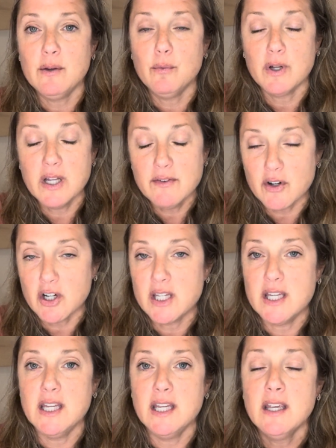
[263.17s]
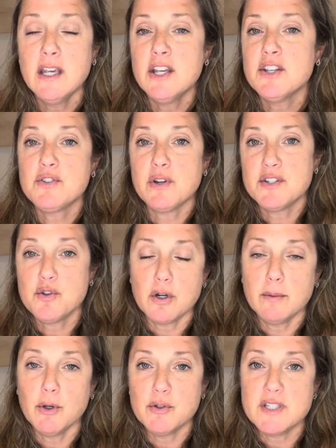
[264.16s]
one of our key stress
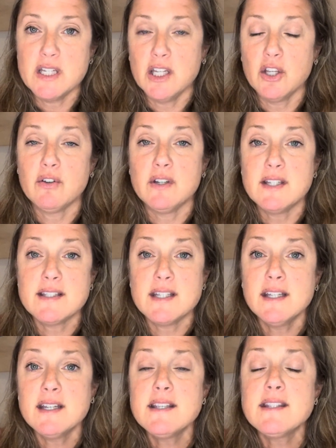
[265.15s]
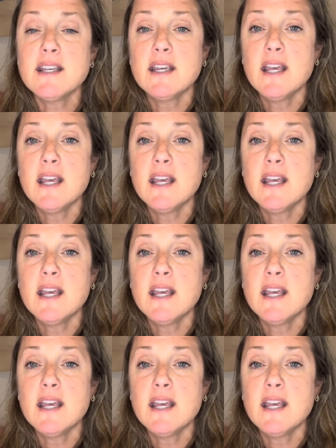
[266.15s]
hormones increases,